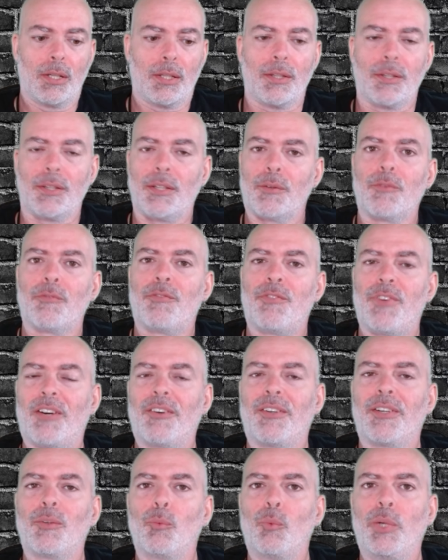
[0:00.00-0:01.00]
They're
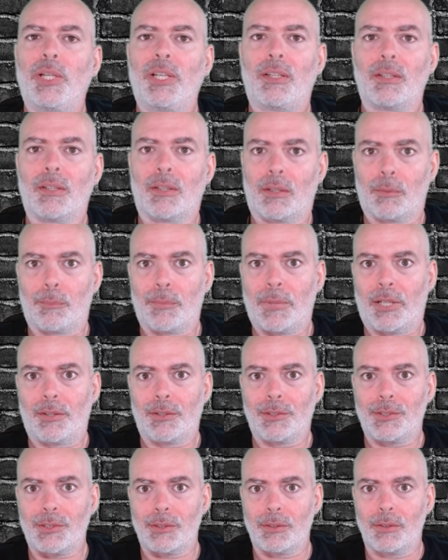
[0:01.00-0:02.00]
very weak in
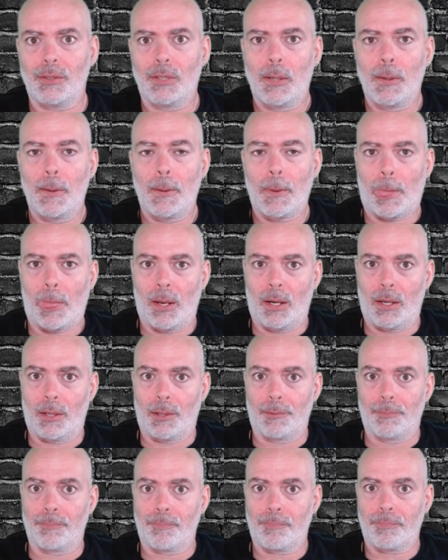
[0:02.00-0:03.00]
comparison.
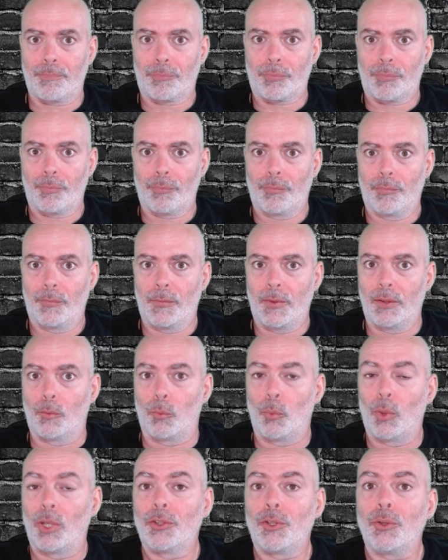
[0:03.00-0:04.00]

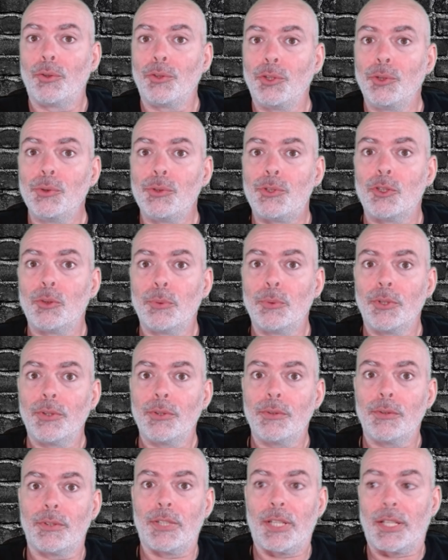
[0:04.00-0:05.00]
Well-known YouTuber,
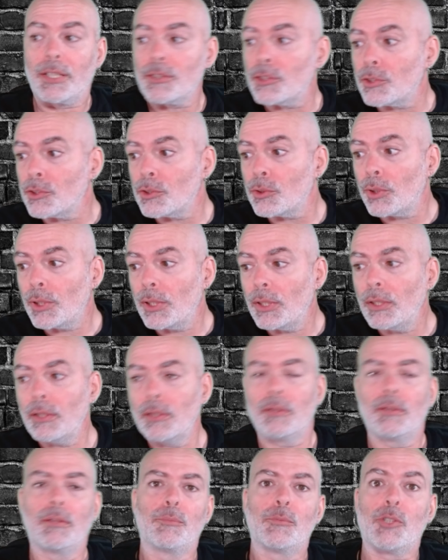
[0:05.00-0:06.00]
Dan Suzuki,
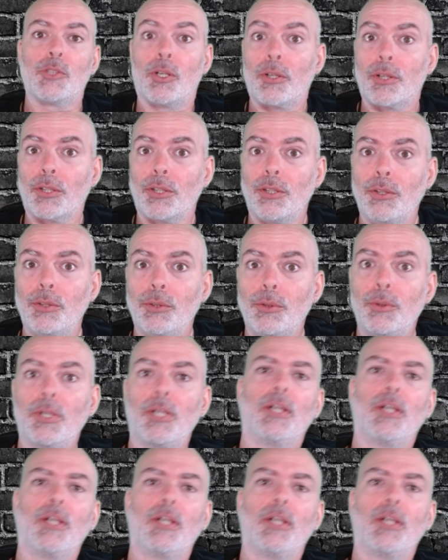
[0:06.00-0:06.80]
talking to you.